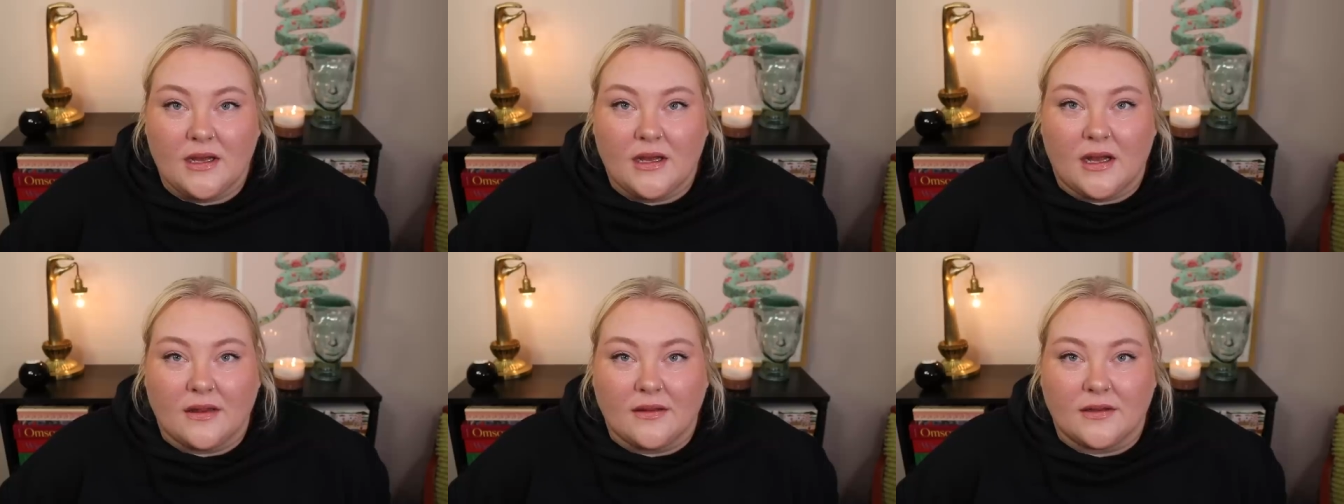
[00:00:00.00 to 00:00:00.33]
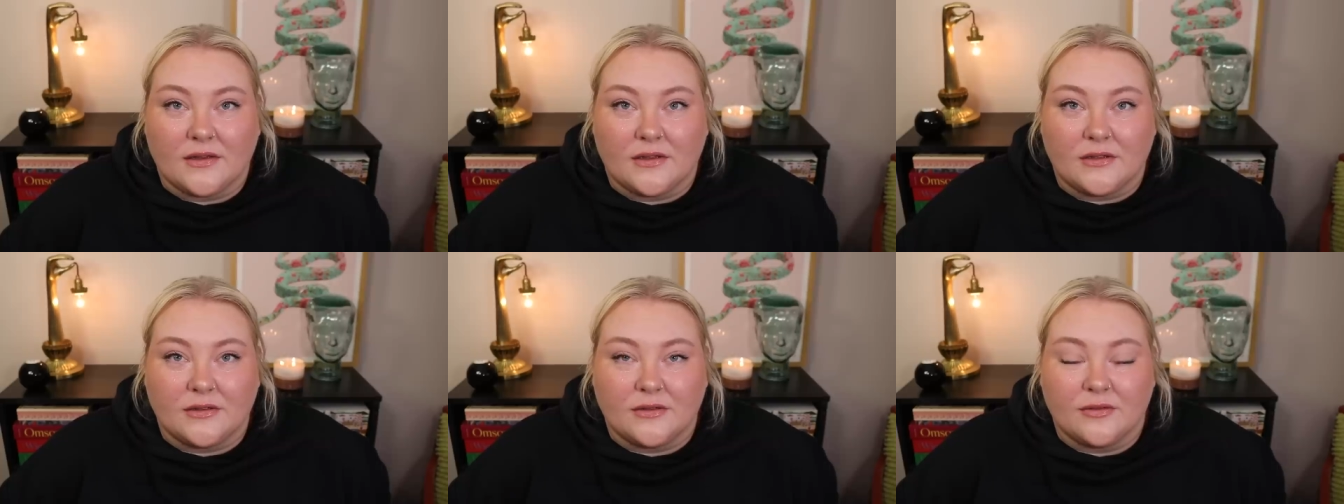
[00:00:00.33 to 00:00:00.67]
a
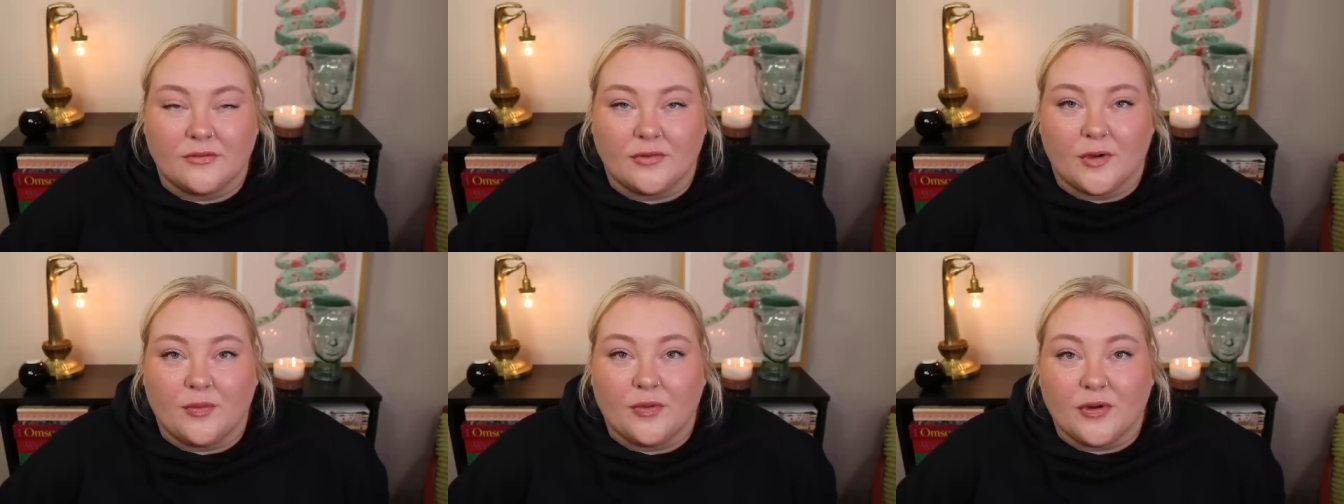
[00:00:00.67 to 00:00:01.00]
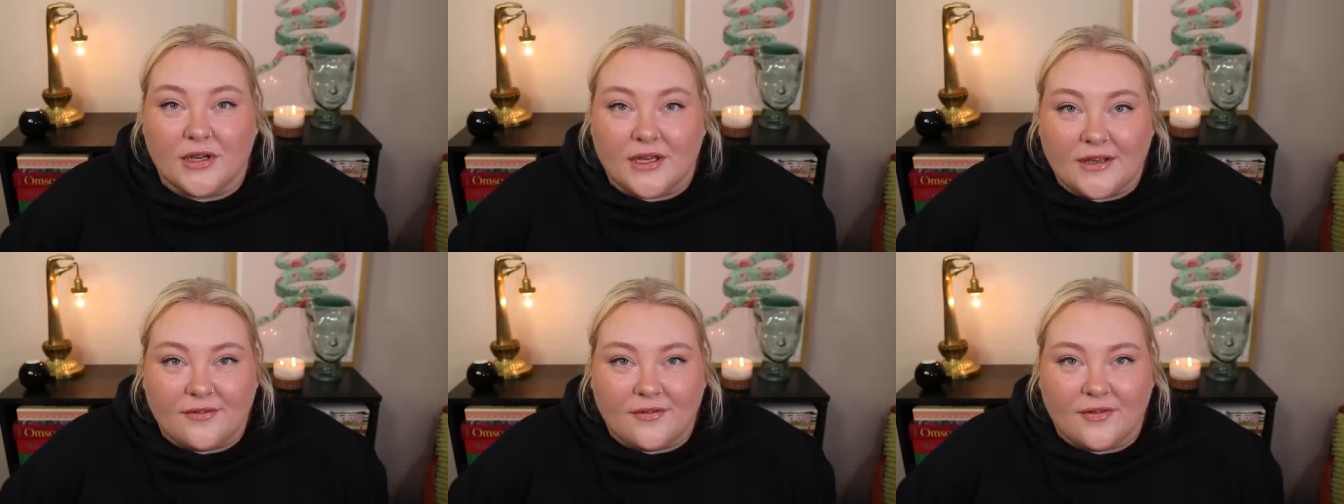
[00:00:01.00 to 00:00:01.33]
little
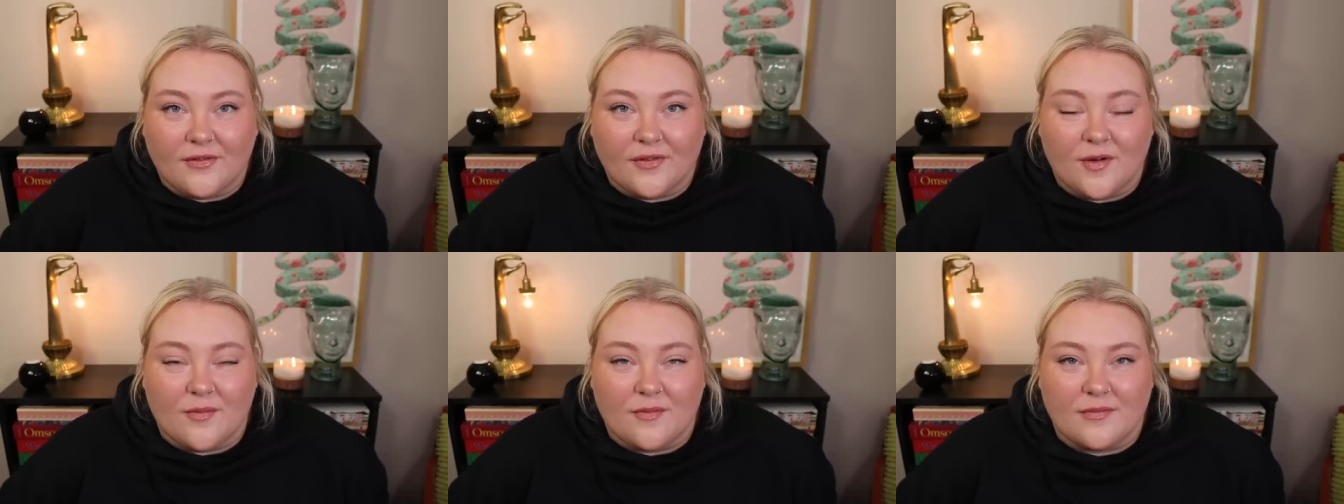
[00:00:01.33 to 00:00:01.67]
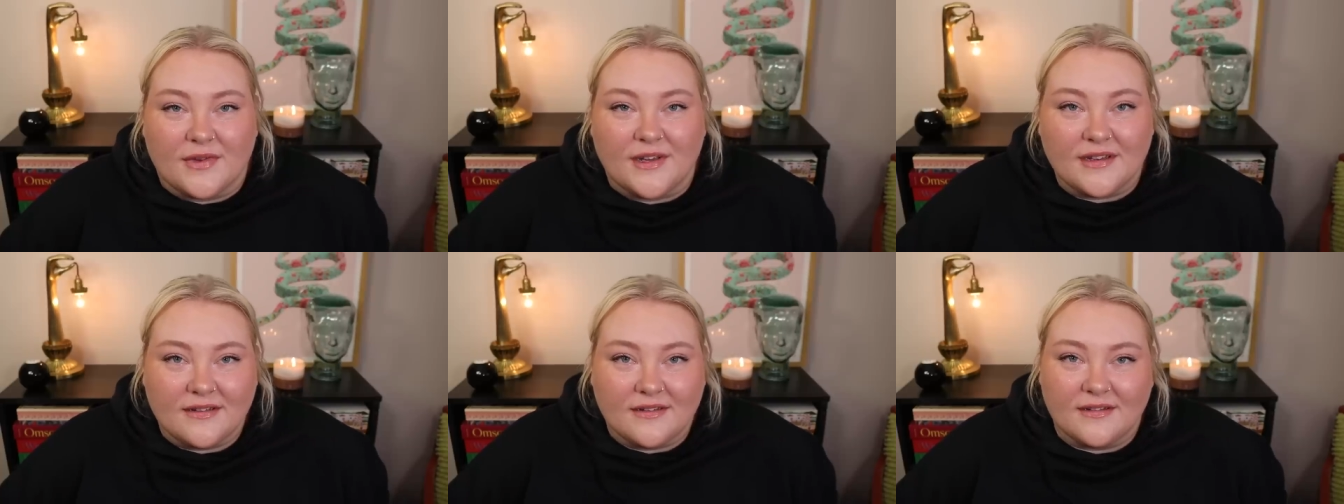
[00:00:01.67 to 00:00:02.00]
reprieve from
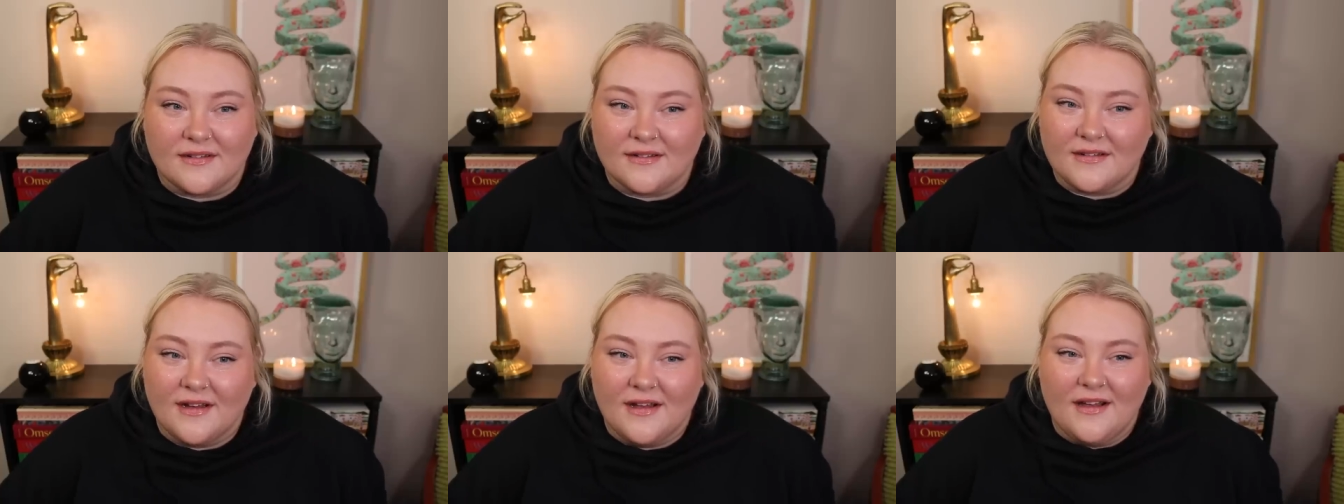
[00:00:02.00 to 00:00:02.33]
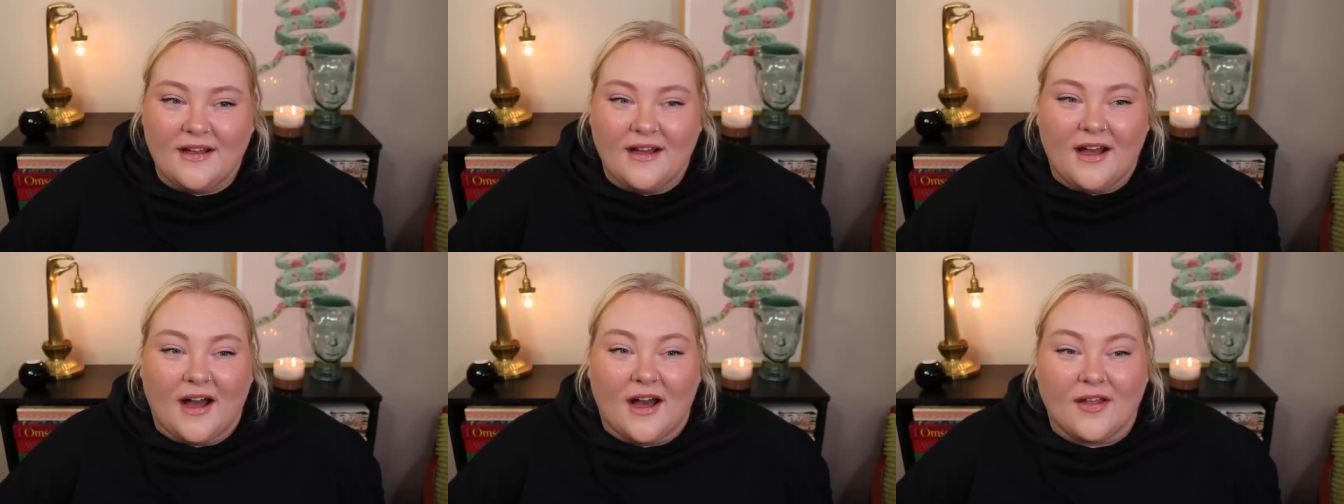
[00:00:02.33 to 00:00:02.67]

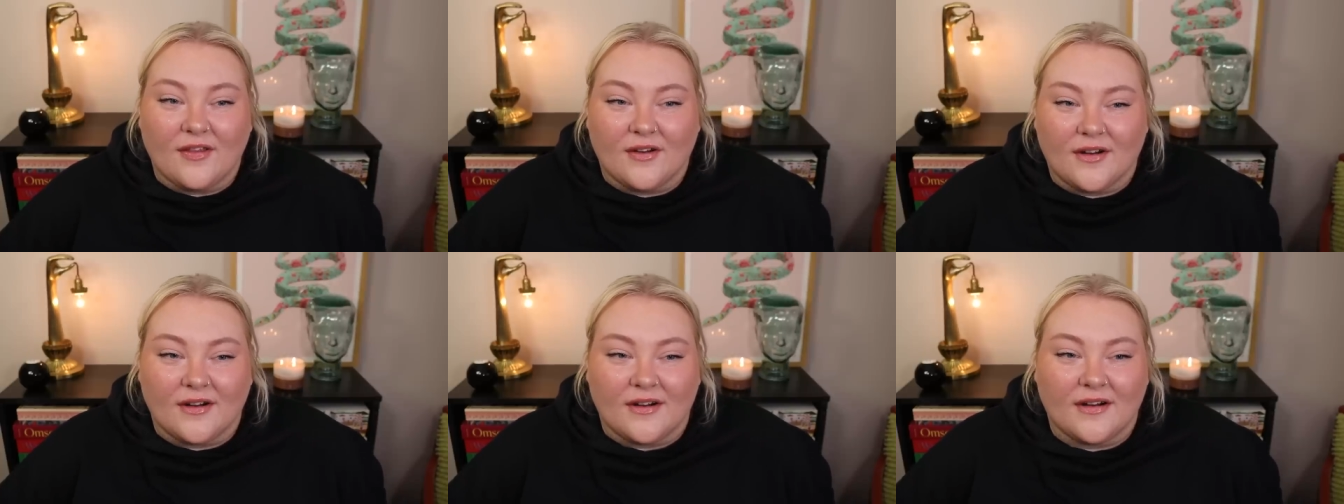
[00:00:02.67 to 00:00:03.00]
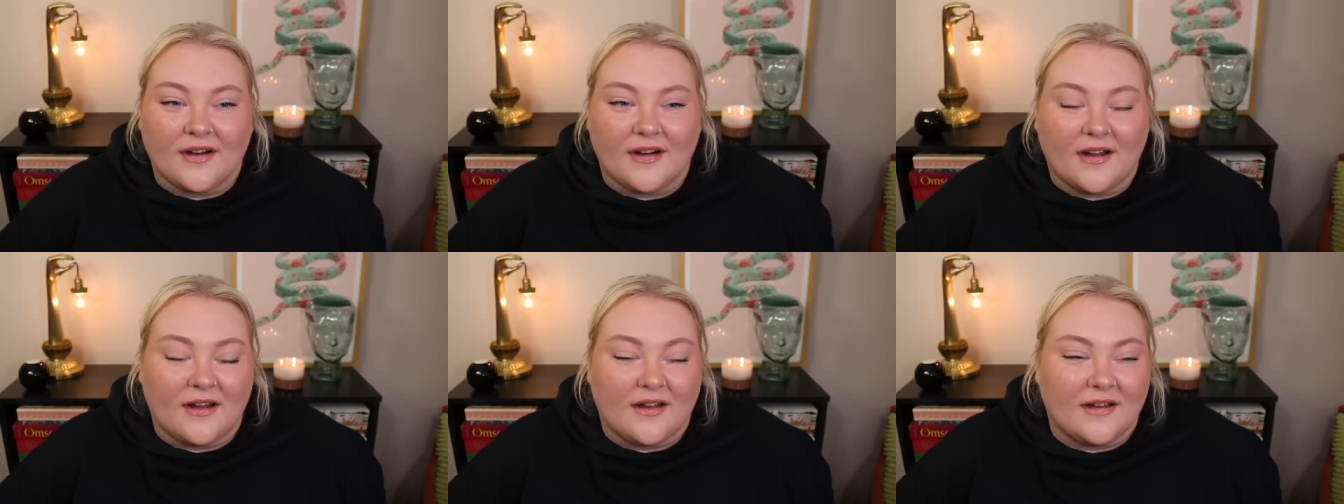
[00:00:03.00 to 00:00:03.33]
other
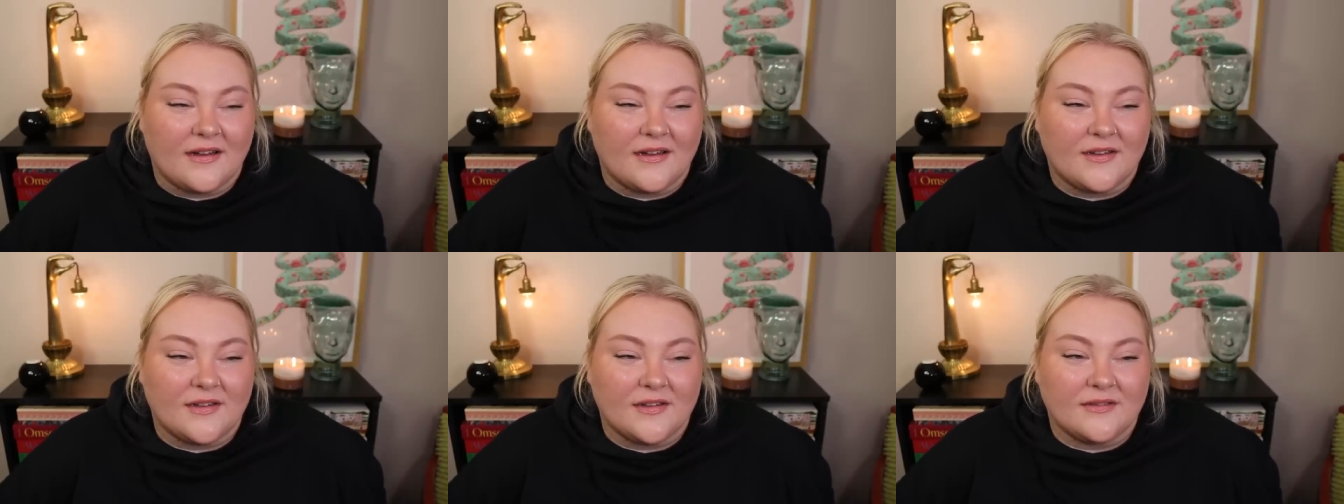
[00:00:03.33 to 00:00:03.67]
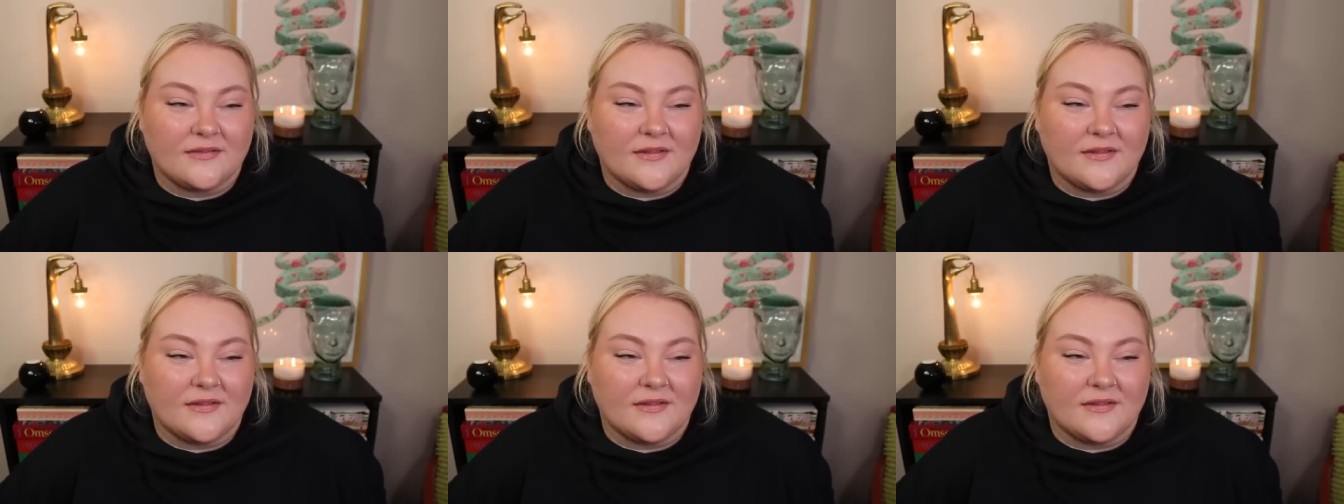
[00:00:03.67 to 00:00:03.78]
uh,